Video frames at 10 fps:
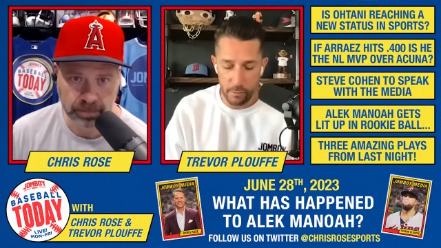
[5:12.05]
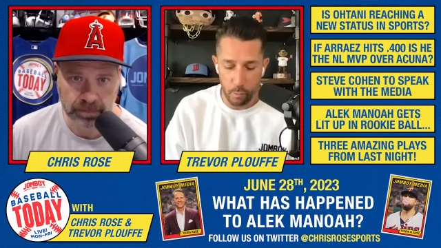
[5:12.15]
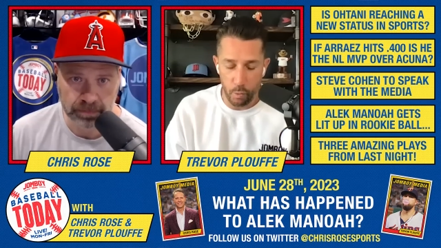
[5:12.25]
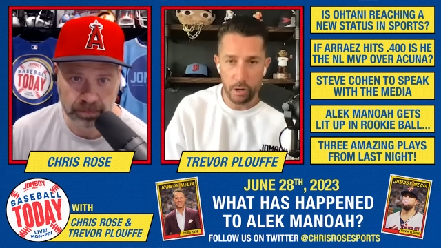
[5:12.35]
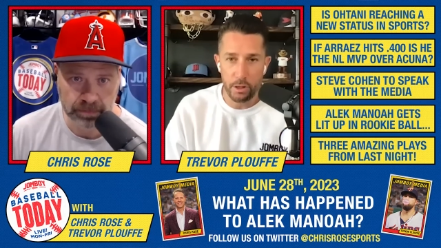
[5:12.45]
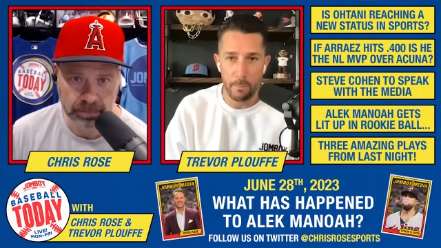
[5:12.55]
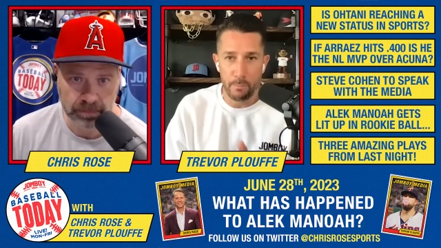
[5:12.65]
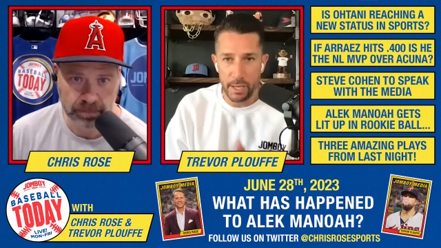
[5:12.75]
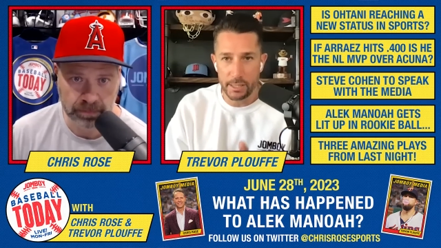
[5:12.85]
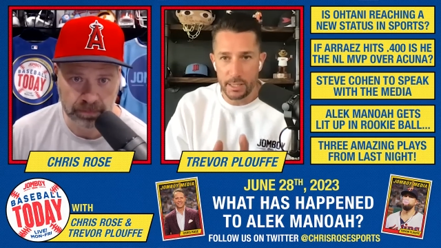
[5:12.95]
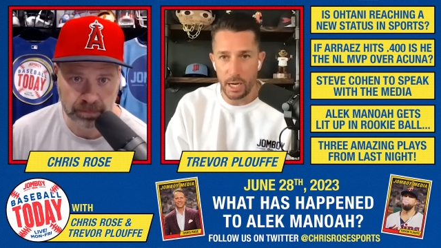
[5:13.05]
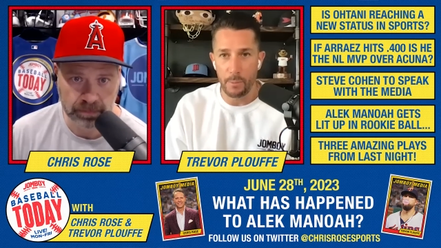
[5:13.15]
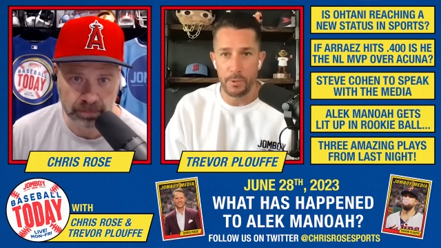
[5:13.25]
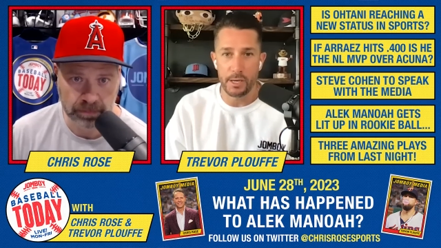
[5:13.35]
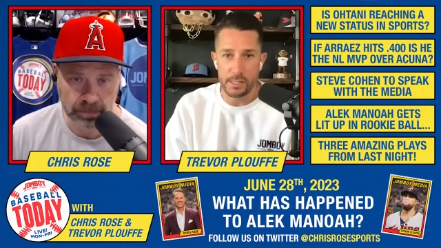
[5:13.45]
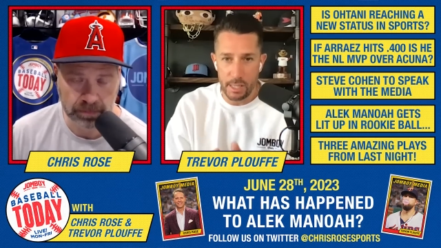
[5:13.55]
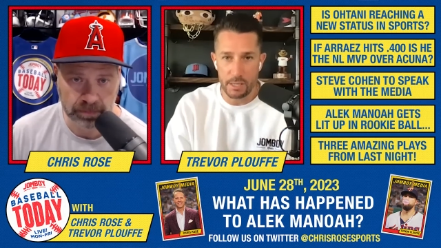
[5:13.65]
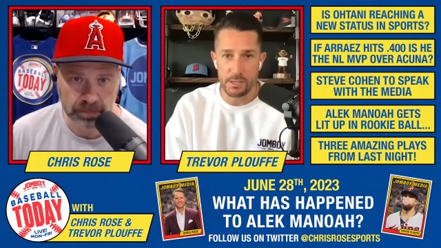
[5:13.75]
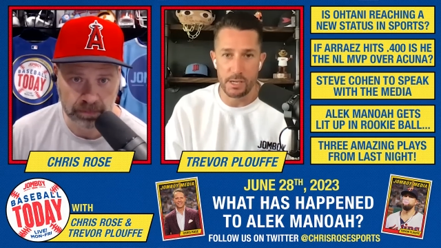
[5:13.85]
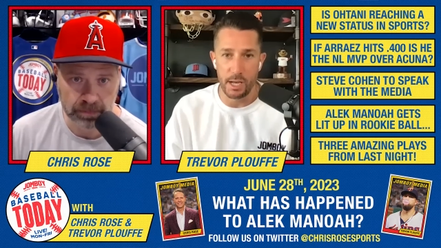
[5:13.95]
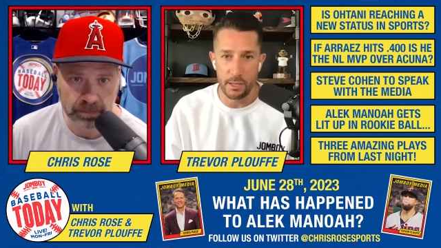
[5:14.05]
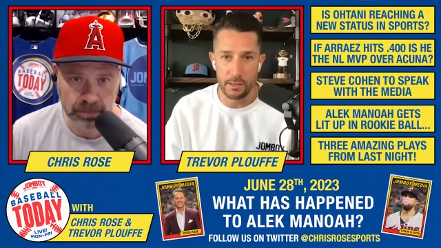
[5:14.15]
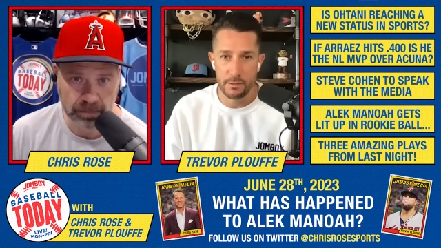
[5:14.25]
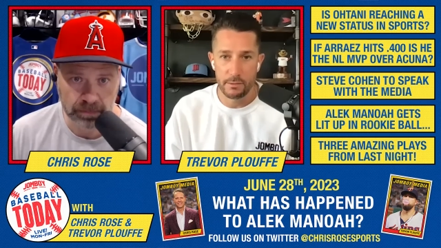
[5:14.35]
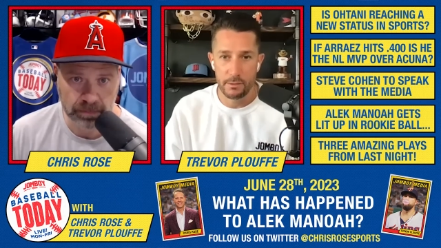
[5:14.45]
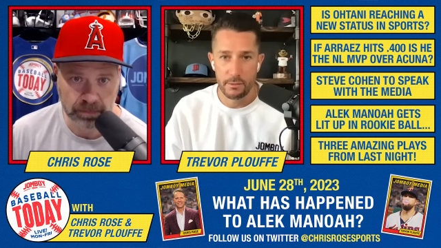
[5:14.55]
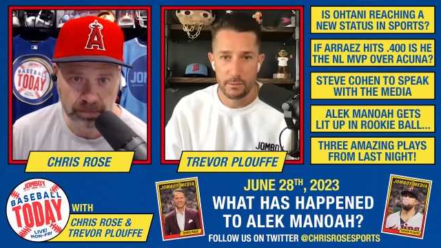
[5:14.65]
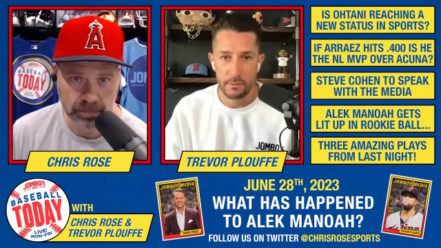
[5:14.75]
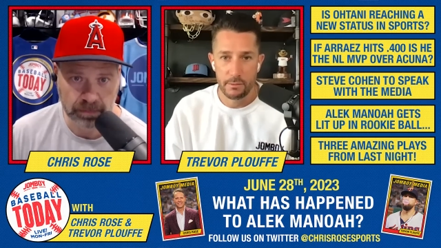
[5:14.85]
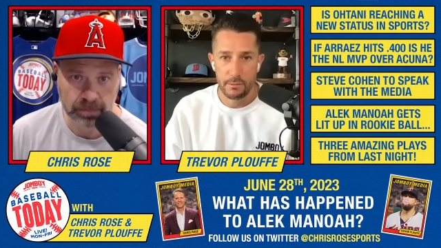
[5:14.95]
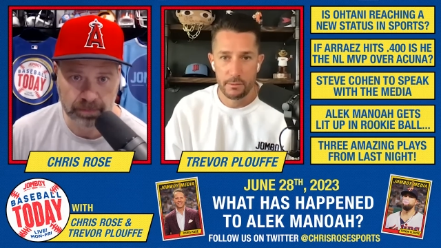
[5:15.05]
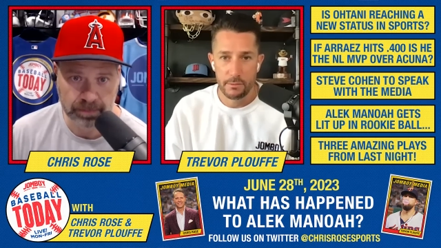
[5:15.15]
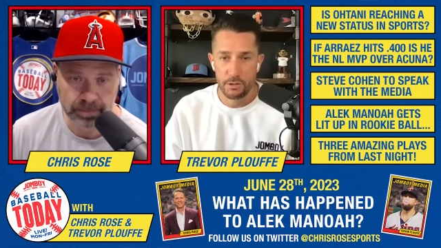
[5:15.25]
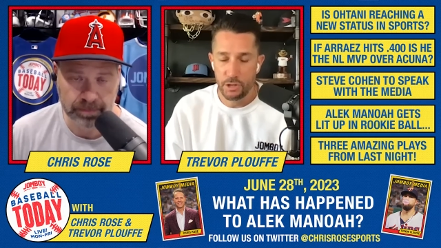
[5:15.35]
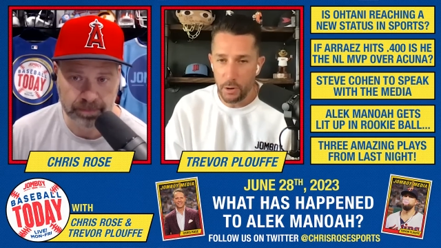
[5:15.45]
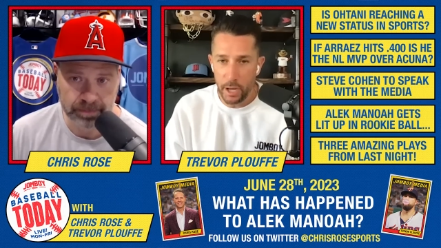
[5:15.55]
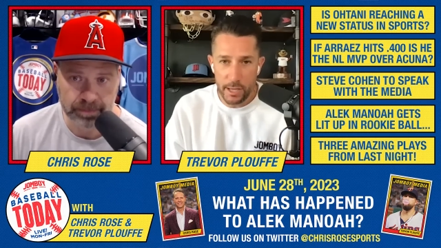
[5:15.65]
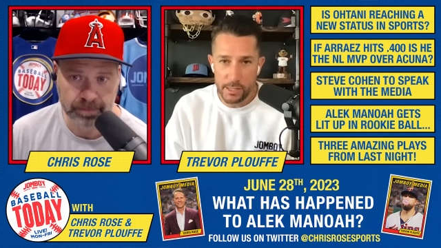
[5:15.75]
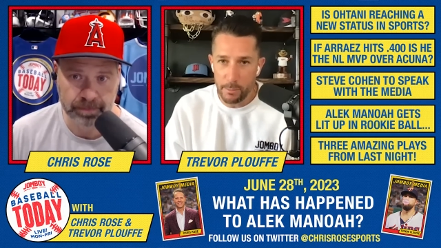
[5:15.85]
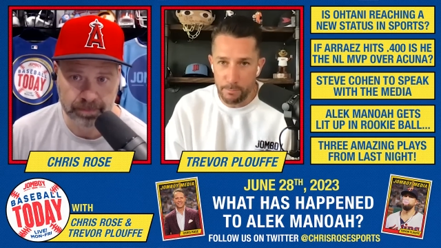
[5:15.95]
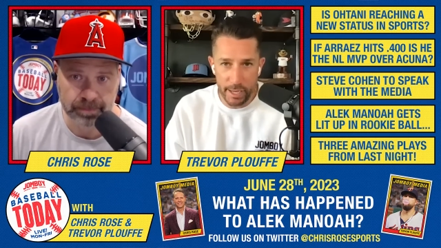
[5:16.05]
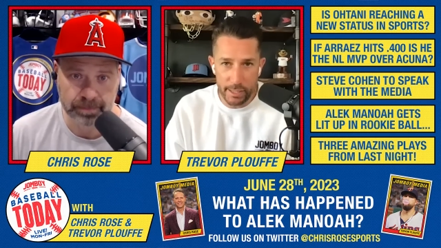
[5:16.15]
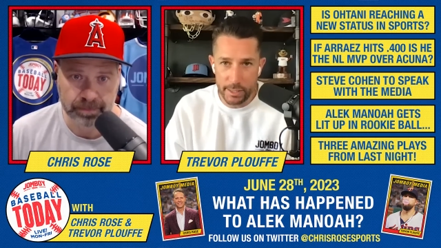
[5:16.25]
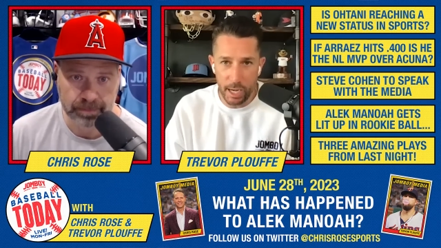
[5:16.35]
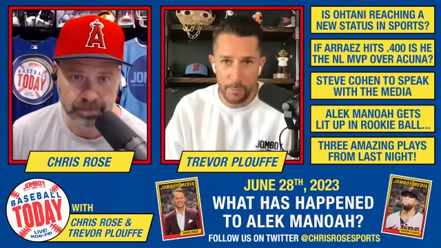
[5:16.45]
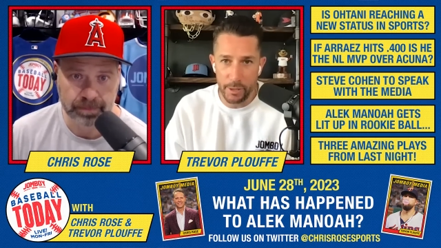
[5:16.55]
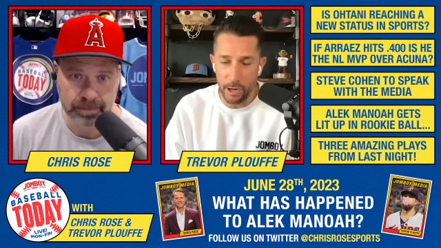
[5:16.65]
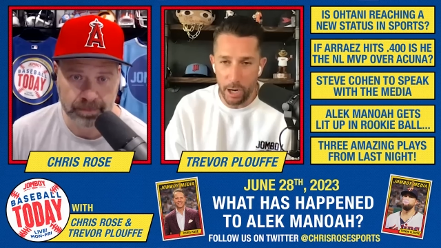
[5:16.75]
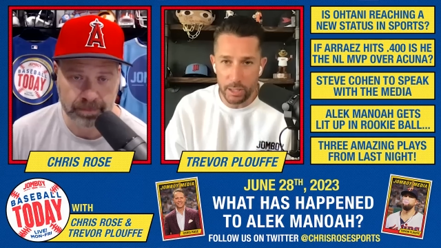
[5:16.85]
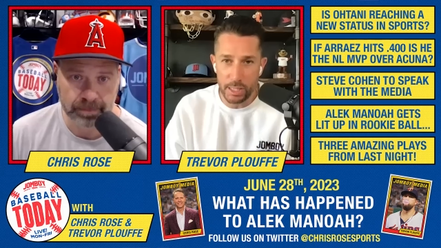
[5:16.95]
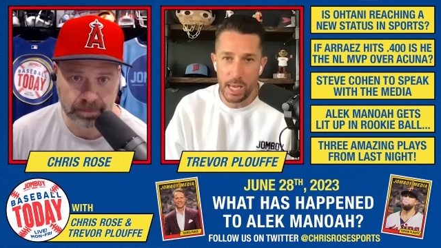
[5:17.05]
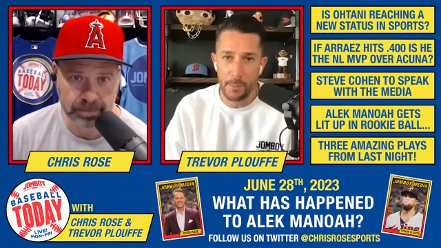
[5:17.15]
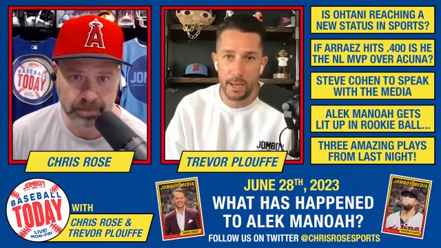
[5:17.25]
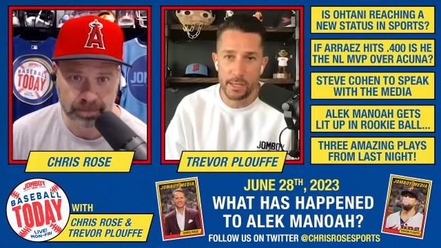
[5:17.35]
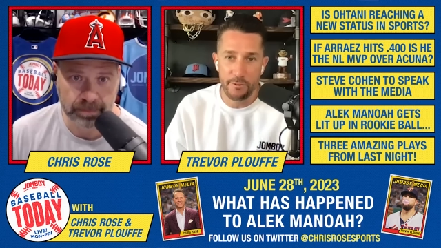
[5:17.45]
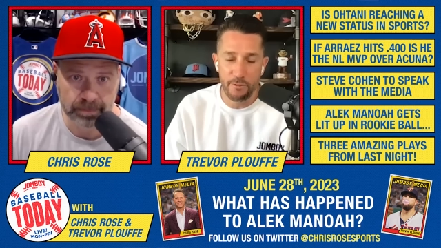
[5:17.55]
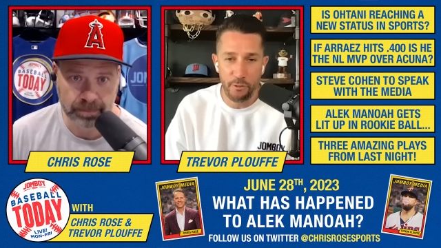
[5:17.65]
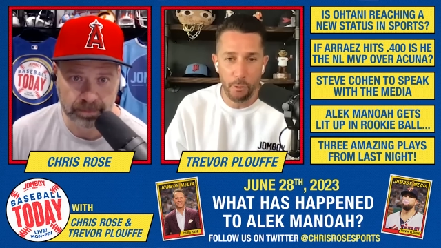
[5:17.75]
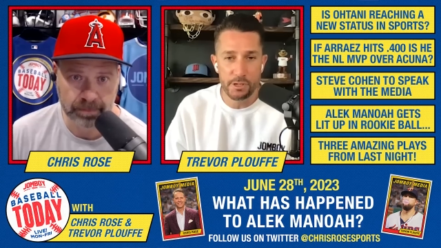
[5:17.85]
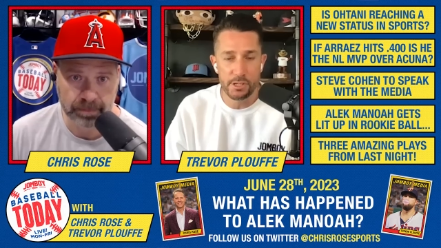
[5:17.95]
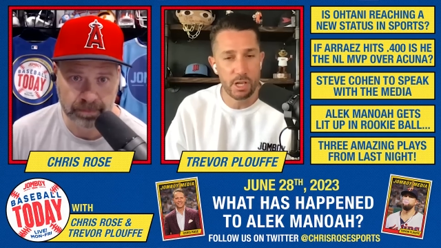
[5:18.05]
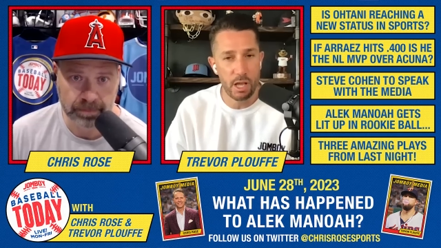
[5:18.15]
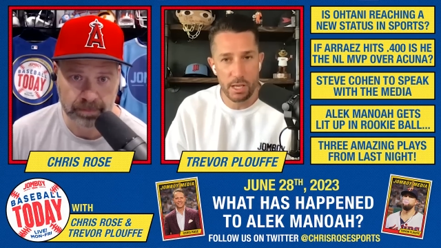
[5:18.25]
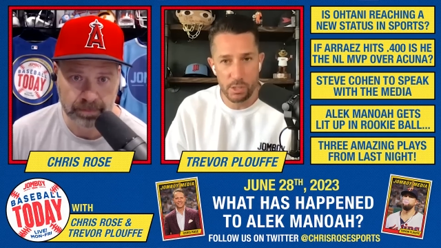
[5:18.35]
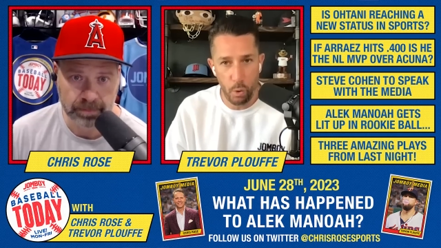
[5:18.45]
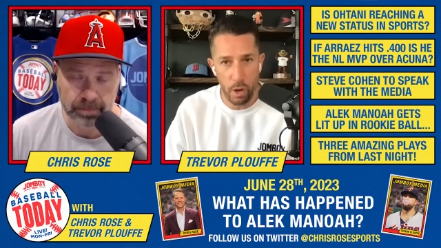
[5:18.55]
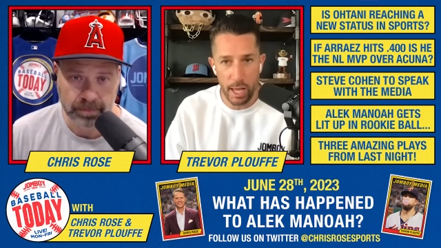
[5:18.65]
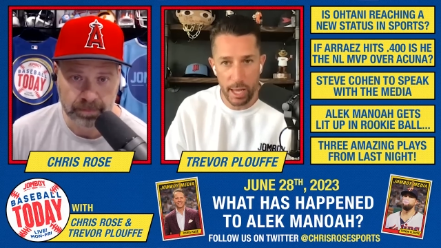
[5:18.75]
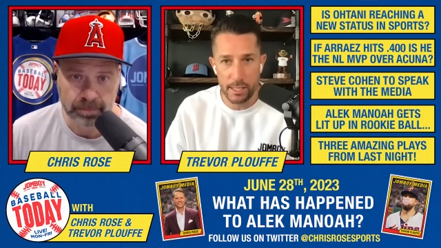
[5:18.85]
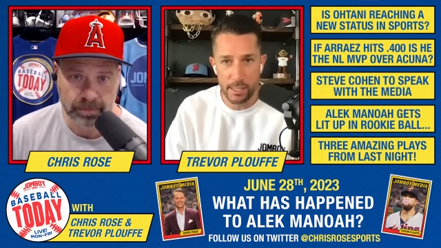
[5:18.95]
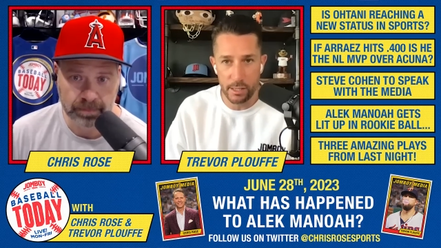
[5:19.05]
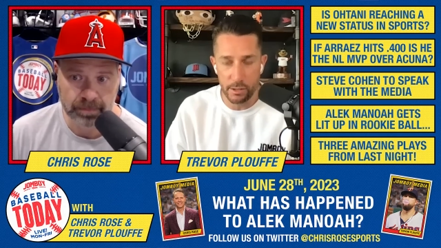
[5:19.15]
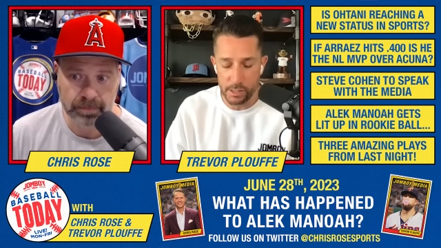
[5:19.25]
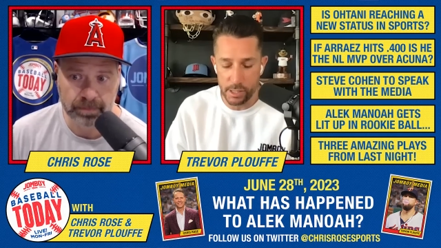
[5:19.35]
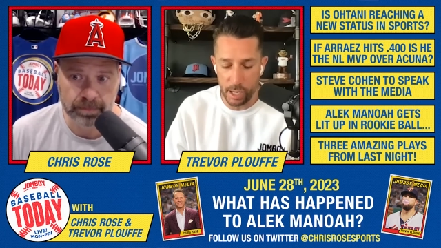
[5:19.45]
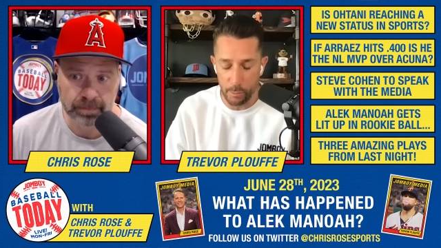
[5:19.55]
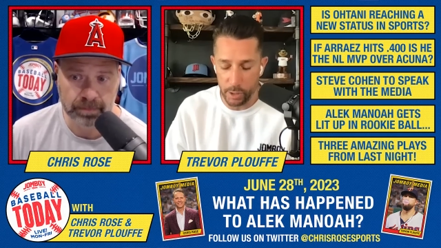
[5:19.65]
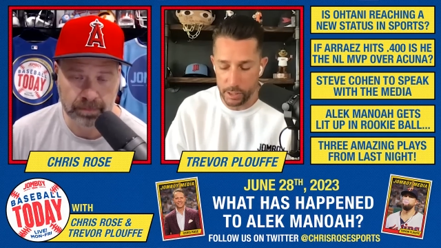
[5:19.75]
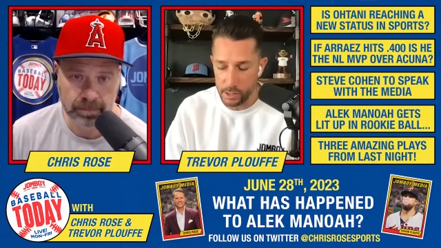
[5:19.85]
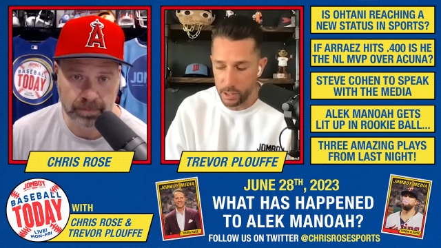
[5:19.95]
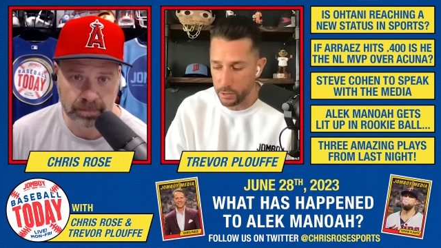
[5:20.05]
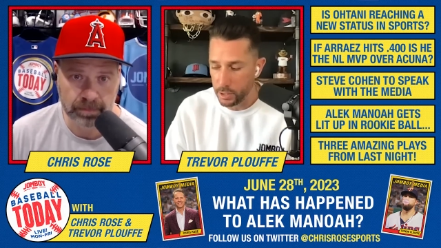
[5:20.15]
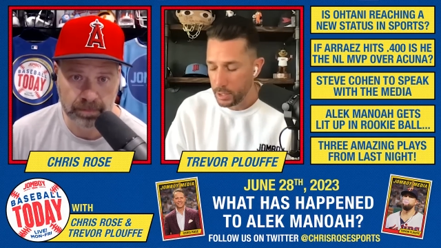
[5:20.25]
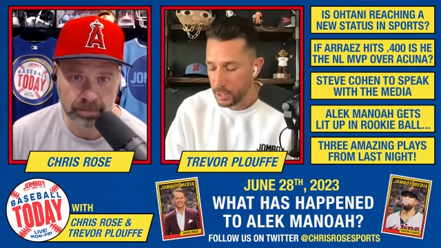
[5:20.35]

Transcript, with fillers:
Speaker 1: what are the big topics each night? Shohei is a big topic all the time because he forces his way into those topics. So